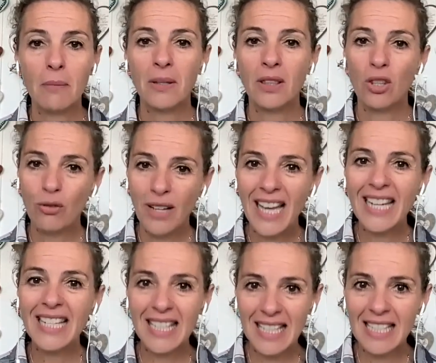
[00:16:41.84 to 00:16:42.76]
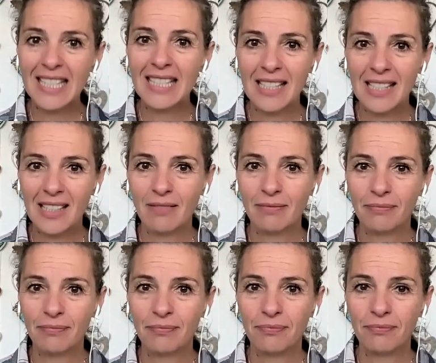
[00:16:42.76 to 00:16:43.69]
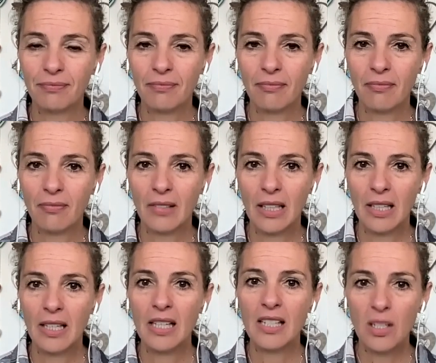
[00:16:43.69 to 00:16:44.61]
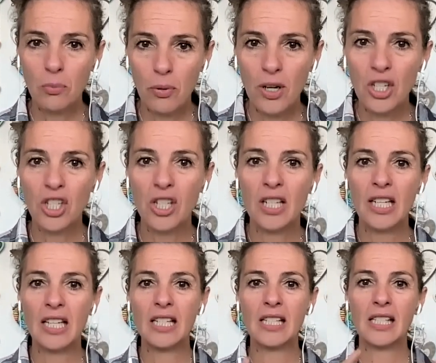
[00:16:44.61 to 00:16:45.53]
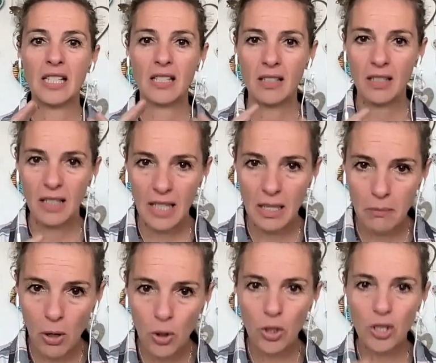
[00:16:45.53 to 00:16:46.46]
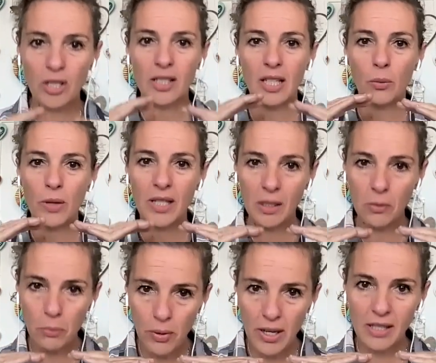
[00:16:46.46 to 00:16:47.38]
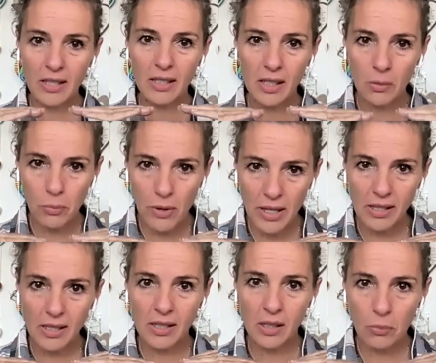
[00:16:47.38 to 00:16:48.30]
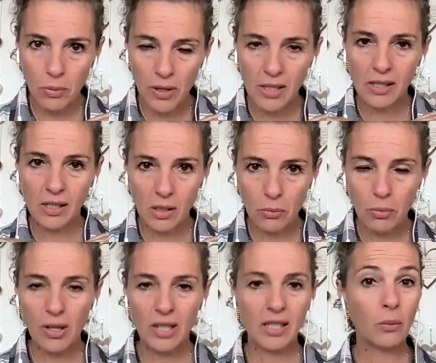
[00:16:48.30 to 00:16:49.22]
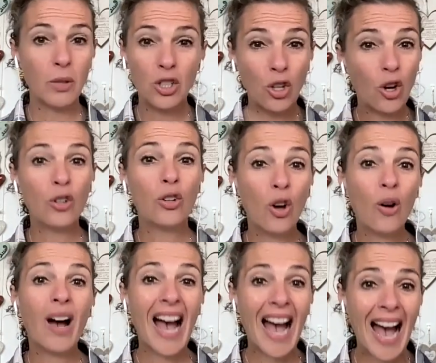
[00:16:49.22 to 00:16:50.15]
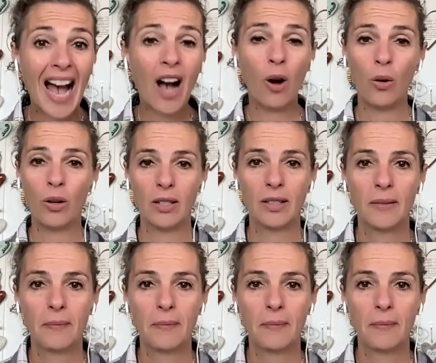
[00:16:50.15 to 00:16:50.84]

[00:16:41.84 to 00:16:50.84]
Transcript: But the reality is depression is emotions that we suppress and suppress and suppress and suppress, and we don't know how